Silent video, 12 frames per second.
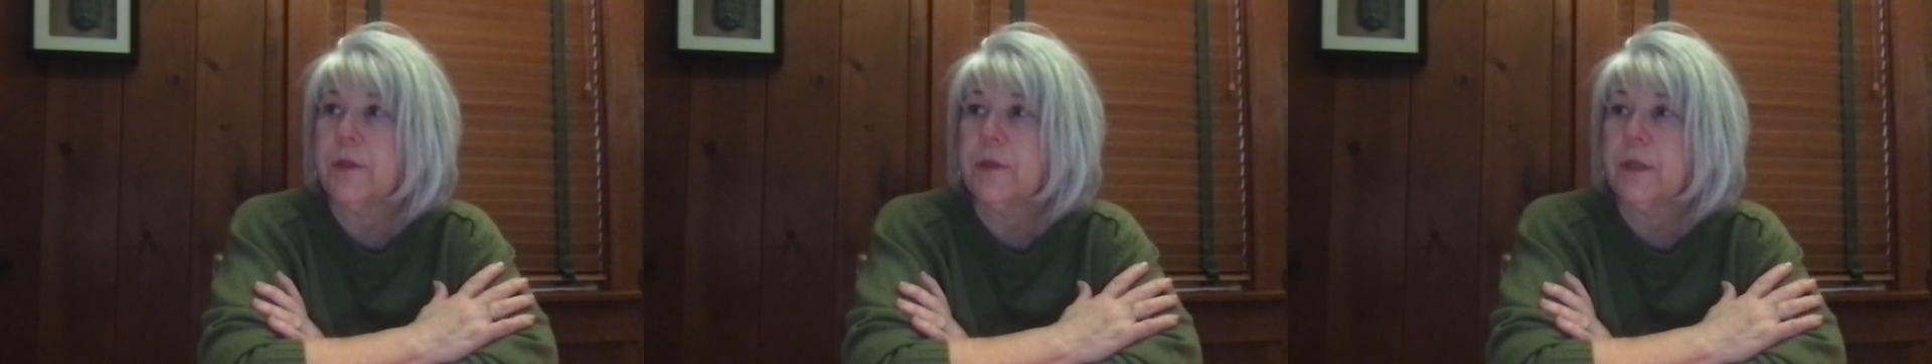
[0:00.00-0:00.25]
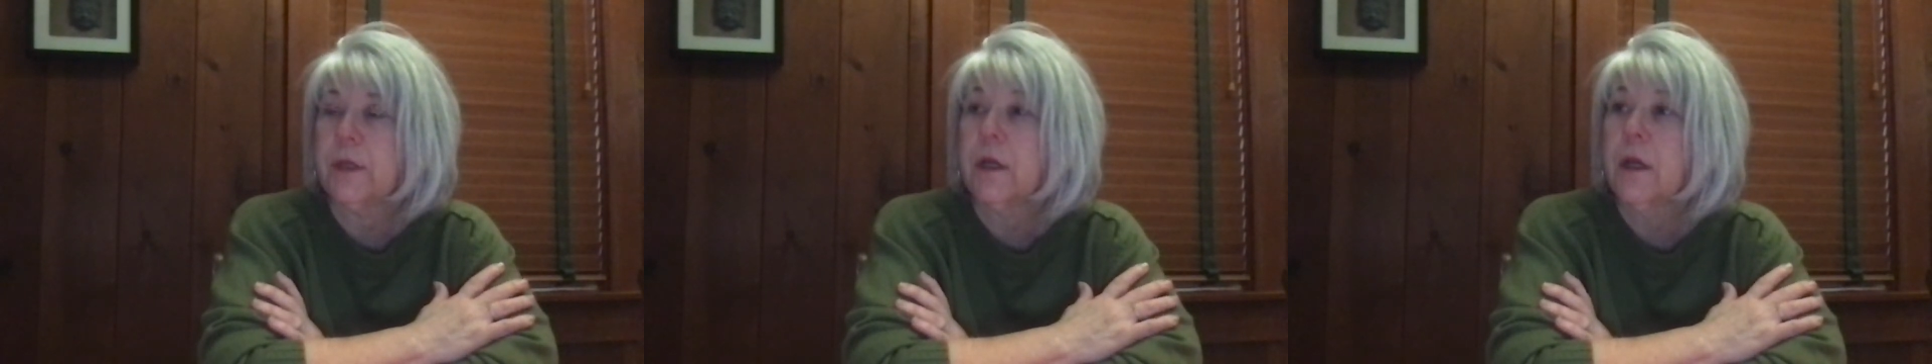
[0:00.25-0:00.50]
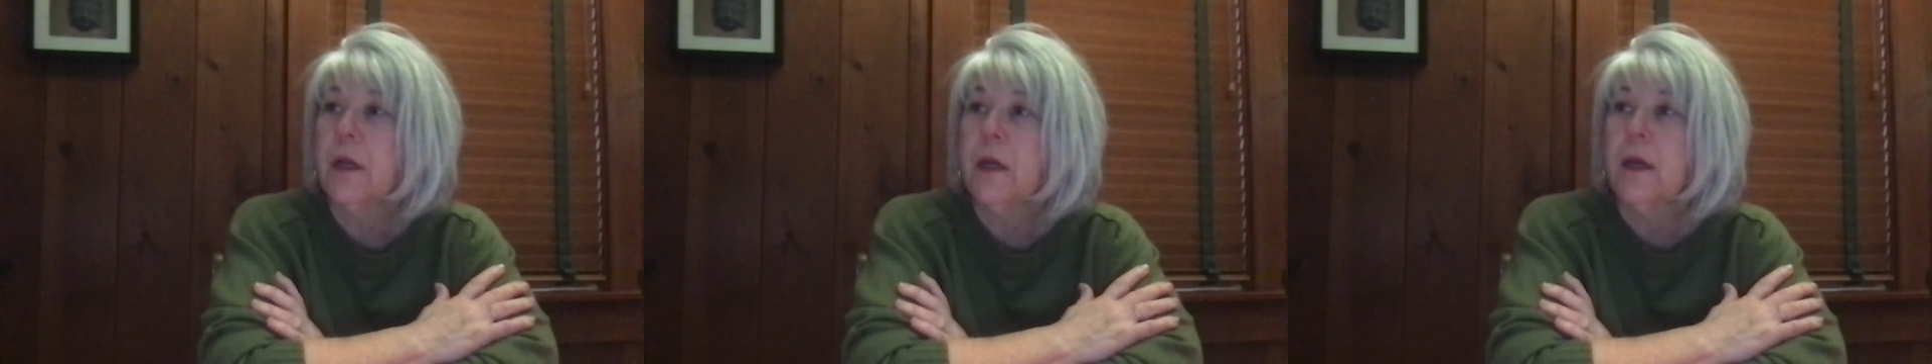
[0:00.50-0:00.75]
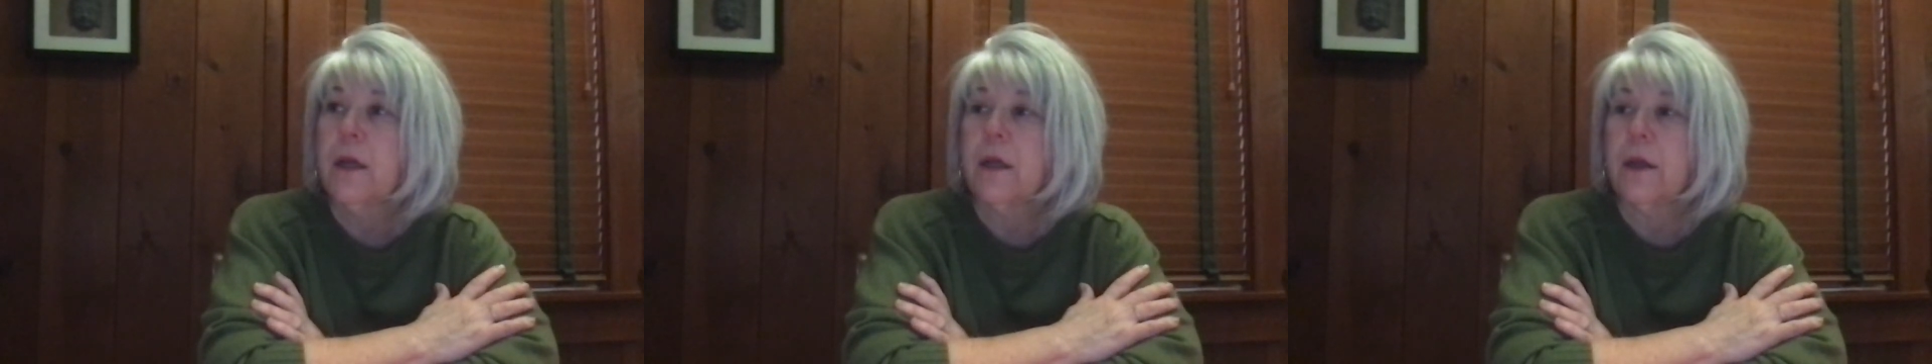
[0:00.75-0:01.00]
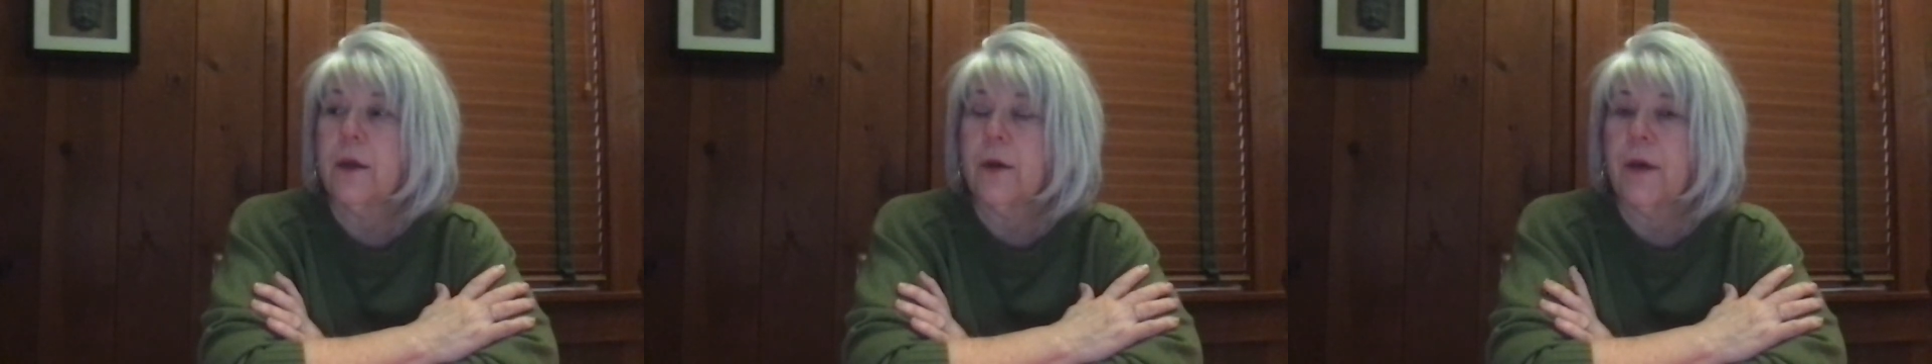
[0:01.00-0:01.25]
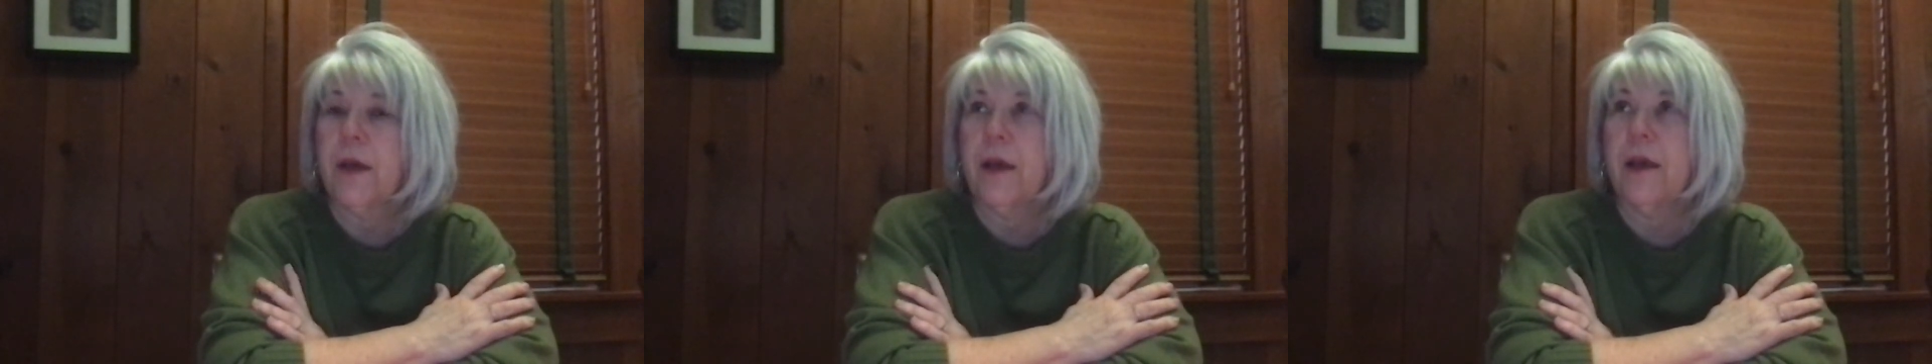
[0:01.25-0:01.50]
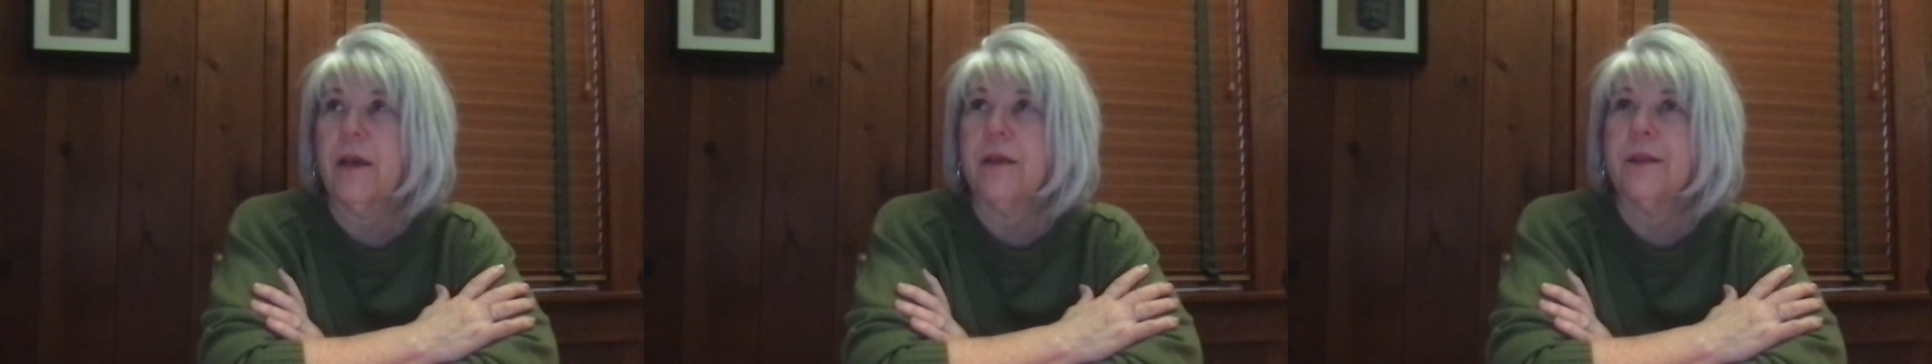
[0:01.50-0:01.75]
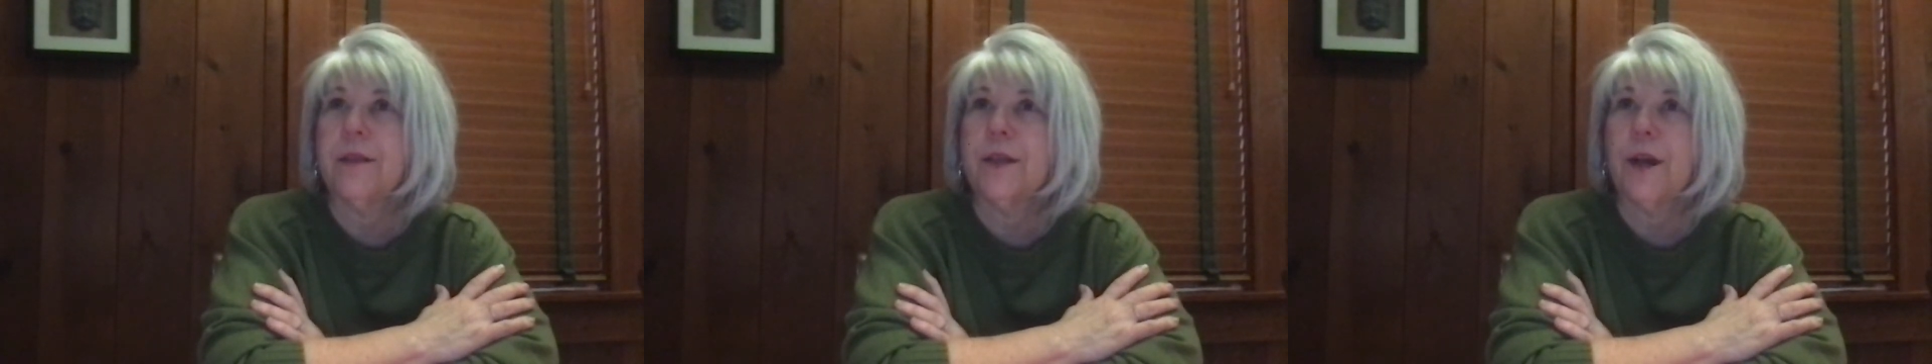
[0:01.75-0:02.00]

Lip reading: to her, and